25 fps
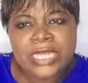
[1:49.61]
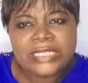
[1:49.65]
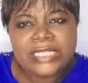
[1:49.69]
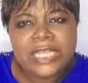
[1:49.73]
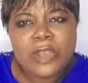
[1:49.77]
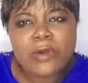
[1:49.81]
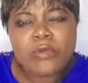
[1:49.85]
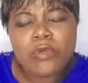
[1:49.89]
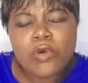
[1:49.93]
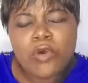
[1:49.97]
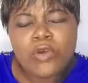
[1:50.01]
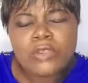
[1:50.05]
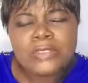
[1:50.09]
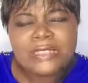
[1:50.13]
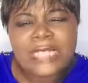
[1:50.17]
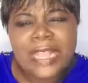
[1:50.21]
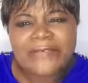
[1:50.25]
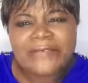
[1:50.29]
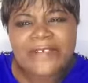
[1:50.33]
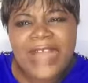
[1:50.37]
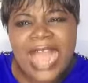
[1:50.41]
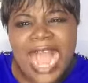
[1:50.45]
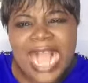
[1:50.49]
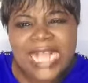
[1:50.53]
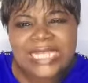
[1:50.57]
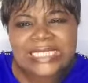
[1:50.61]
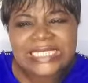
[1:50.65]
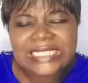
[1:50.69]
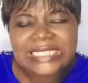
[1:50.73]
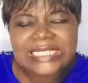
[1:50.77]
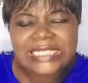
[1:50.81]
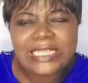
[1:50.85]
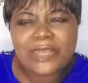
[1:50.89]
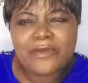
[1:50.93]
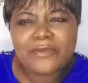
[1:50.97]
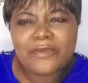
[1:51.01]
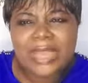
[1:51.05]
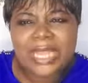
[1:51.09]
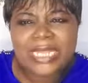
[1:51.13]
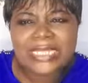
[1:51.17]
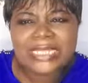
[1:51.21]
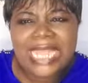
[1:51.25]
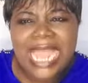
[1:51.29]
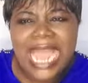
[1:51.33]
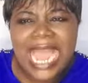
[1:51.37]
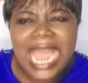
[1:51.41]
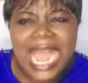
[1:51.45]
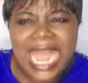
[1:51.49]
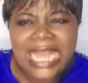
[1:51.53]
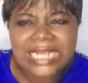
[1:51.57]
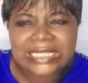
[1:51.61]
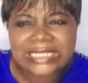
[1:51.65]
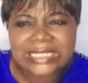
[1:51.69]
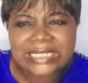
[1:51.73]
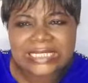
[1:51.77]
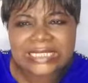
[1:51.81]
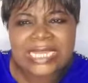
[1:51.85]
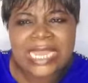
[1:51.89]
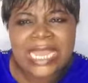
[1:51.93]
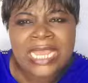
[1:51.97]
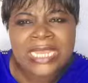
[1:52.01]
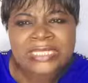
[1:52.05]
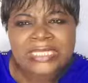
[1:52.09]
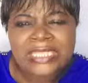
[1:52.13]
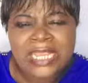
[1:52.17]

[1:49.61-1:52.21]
they won't have acting the way they are acting.